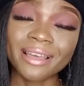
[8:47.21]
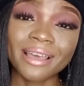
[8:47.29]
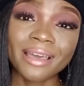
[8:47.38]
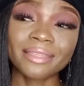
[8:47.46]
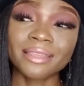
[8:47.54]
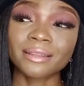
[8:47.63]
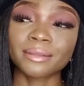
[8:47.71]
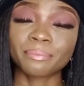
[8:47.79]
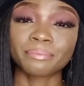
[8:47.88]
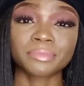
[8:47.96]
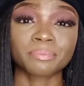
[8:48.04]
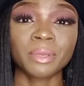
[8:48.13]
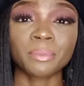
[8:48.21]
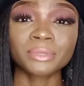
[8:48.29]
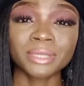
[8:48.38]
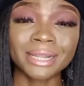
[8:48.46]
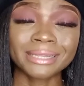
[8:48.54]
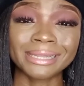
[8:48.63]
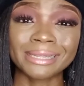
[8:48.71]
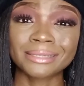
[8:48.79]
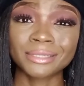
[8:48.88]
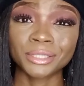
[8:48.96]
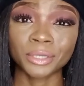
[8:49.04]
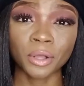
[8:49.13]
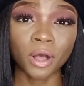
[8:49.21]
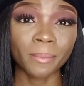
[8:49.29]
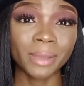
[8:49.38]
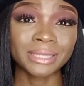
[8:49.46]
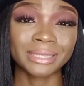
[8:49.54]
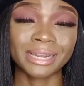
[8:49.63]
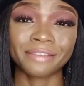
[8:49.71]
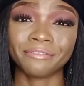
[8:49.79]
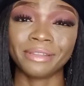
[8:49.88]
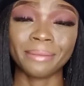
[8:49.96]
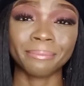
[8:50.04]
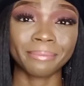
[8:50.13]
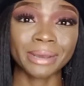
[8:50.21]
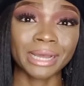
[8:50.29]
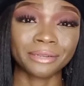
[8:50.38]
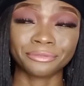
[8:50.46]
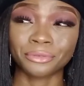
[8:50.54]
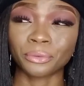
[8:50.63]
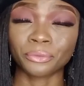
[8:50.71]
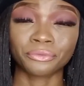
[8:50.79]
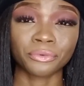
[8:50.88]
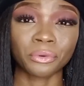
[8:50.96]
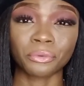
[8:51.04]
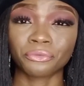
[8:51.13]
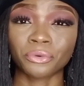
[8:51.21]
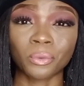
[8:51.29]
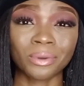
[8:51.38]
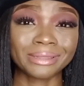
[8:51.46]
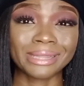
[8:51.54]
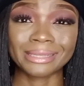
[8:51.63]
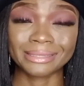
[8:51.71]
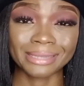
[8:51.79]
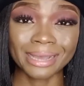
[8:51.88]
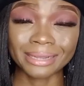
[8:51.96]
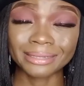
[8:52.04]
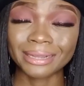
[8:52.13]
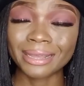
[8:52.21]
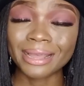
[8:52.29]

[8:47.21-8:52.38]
And then people started deleting the comments and feeling bad for what they said.